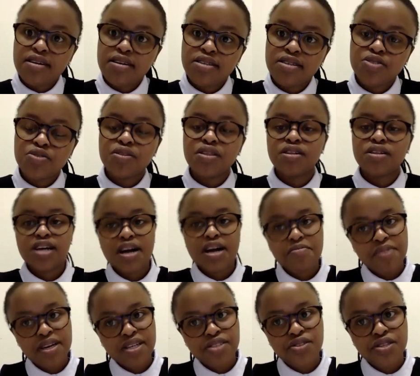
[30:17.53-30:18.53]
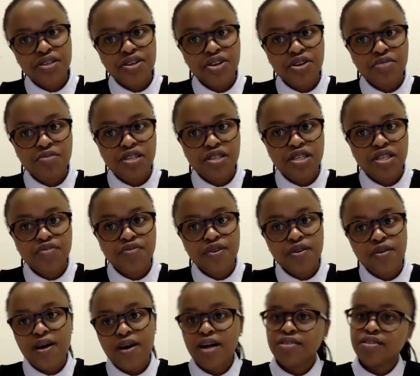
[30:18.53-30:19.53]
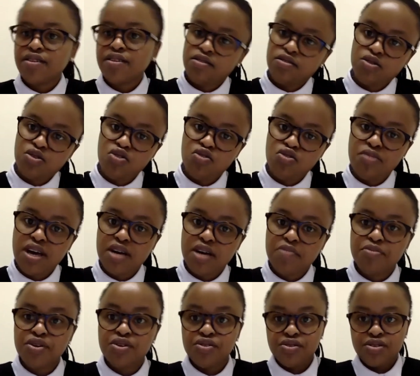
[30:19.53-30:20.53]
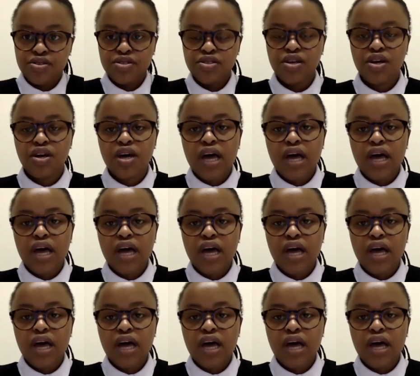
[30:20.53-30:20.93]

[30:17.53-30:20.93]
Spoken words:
So they'll come back to their communities for a while, then they'll go back because